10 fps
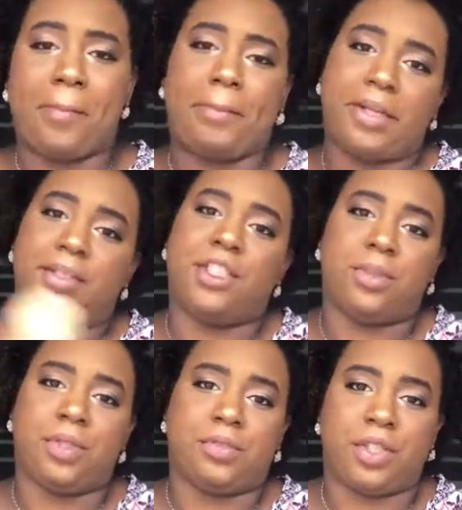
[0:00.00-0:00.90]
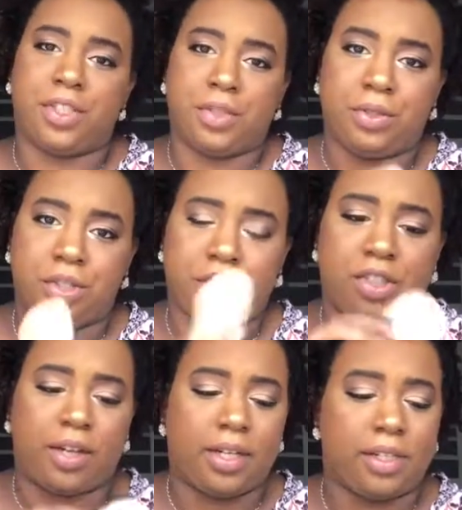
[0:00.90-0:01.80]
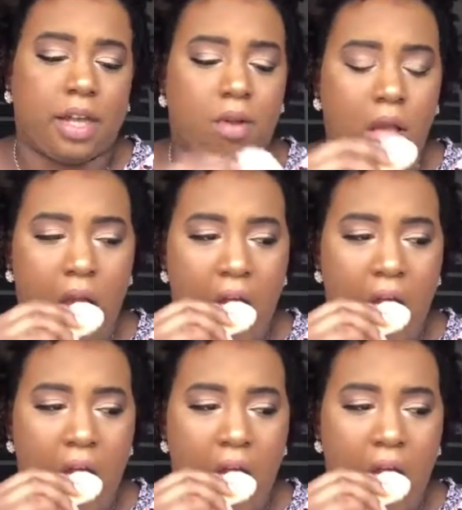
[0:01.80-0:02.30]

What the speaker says: But she was French too, so let's try these out.